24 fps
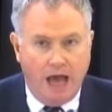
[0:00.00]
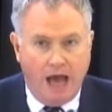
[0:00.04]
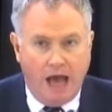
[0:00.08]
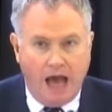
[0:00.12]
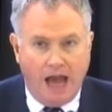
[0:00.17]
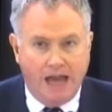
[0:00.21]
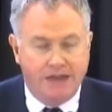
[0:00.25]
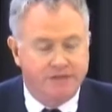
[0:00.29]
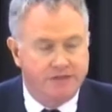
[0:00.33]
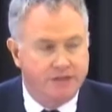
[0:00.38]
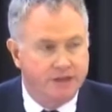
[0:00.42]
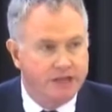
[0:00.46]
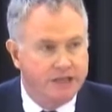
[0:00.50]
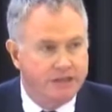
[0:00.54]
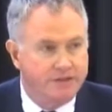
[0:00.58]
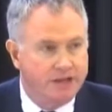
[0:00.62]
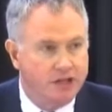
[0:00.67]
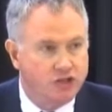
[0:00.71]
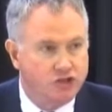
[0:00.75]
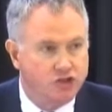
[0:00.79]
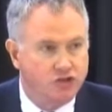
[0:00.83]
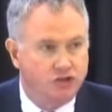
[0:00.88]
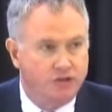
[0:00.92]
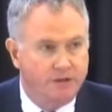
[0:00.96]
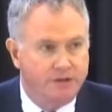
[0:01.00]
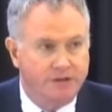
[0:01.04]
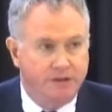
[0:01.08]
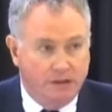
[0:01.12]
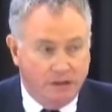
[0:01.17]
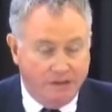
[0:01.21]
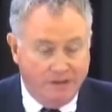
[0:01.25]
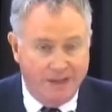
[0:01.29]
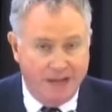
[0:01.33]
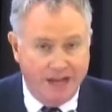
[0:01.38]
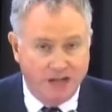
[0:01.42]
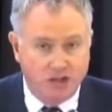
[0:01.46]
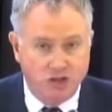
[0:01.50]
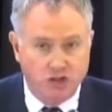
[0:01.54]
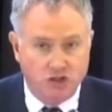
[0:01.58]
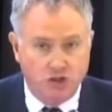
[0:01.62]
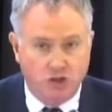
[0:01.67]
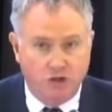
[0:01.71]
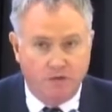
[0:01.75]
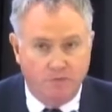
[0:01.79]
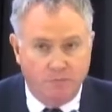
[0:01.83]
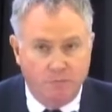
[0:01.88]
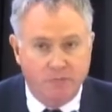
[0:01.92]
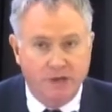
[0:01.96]
I think they
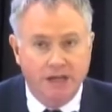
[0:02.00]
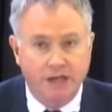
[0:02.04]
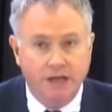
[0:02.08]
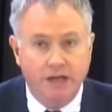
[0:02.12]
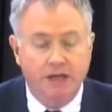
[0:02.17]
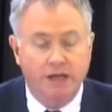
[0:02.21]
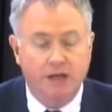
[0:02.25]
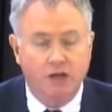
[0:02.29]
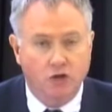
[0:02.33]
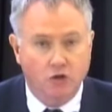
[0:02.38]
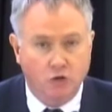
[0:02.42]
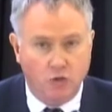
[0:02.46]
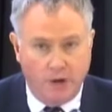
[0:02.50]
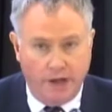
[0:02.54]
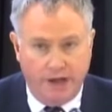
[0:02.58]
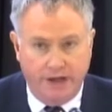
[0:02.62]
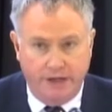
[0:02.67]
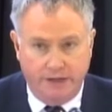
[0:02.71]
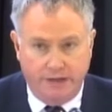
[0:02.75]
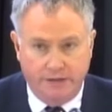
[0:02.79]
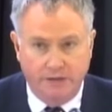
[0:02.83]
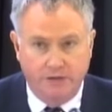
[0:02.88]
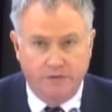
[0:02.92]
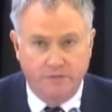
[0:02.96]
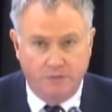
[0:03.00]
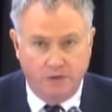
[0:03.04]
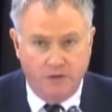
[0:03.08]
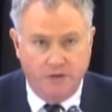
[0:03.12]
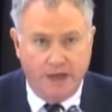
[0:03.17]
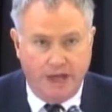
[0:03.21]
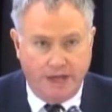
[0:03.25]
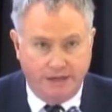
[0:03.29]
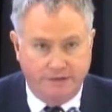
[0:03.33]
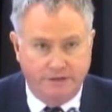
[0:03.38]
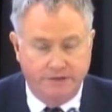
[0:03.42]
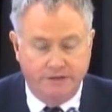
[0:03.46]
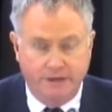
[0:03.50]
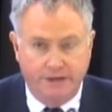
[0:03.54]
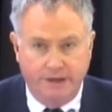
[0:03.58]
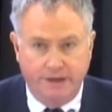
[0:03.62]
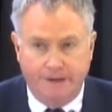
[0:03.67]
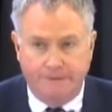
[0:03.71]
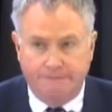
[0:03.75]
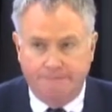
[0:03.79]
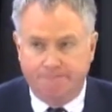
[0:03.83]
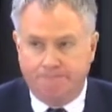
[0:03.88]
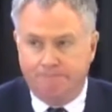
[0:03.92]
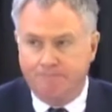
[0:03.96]
deserve big credit for that today.